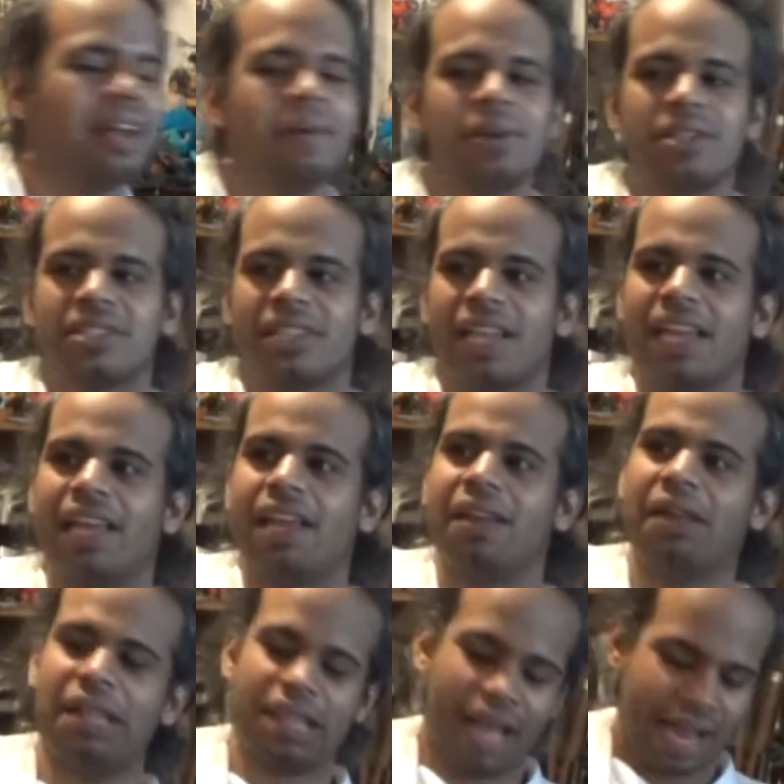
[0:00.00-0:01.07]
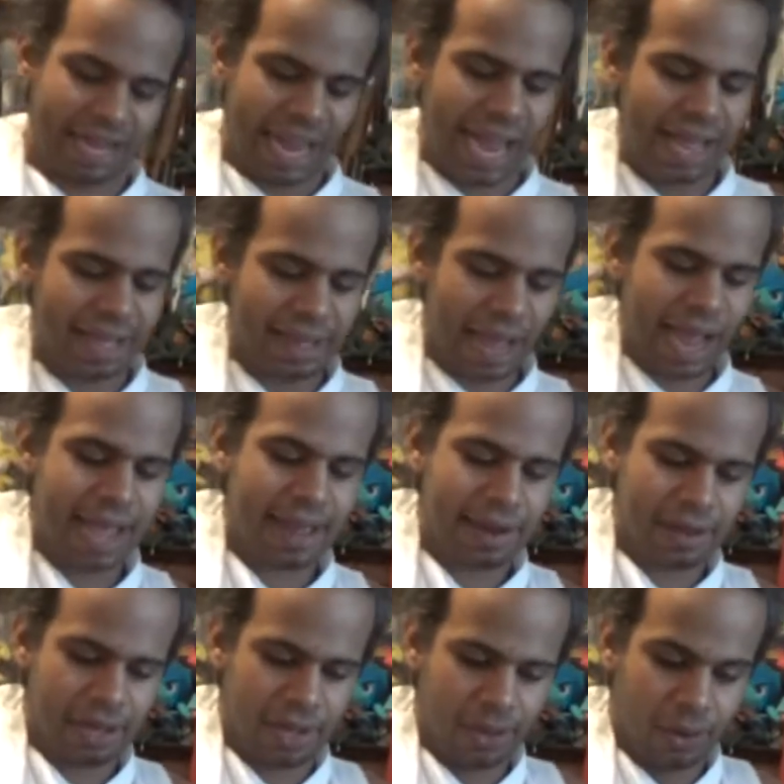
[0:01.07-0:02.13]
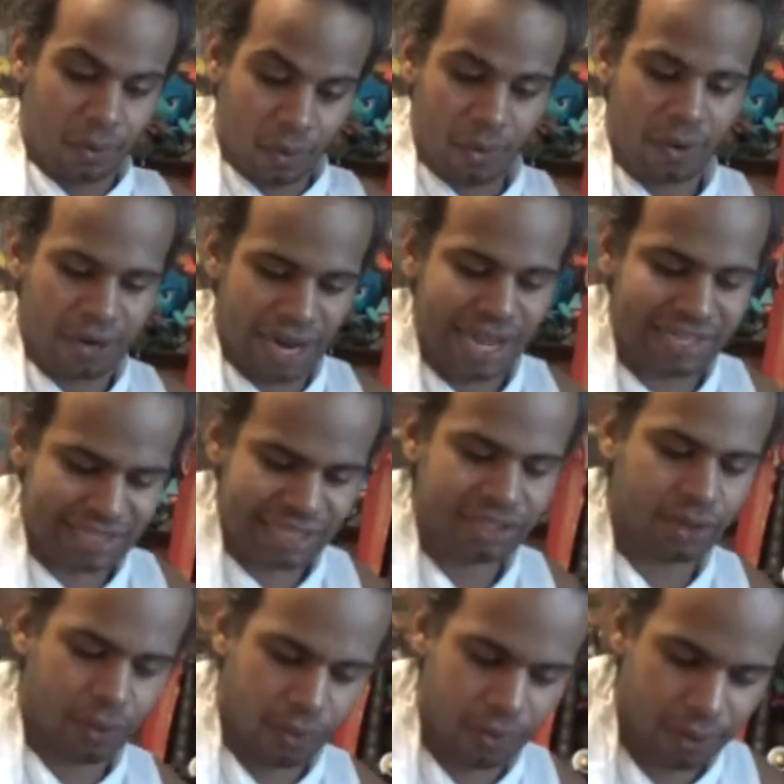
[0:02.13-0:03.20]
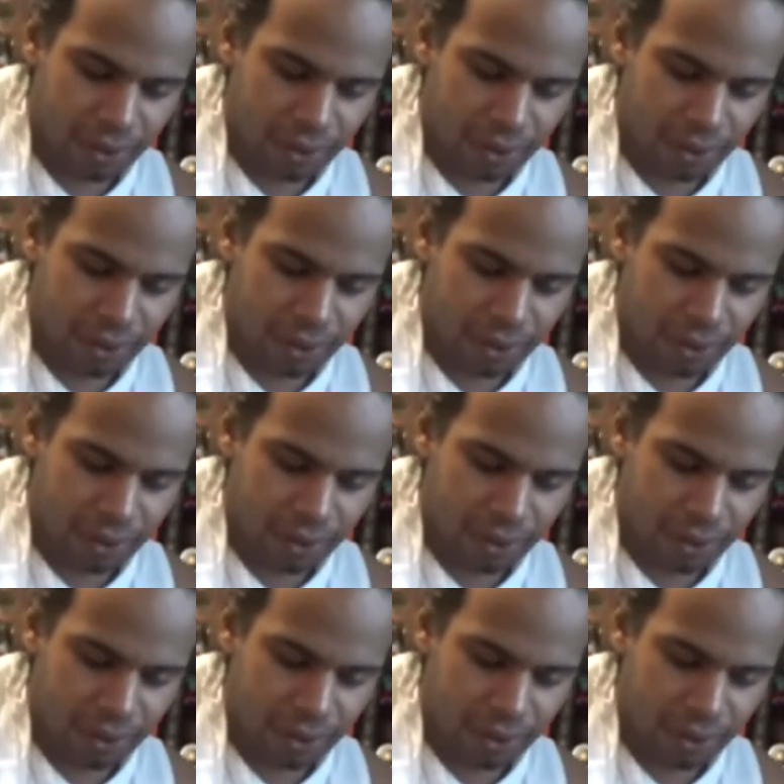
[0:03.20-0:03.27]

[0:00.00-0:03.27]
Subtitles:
there was the PlayStation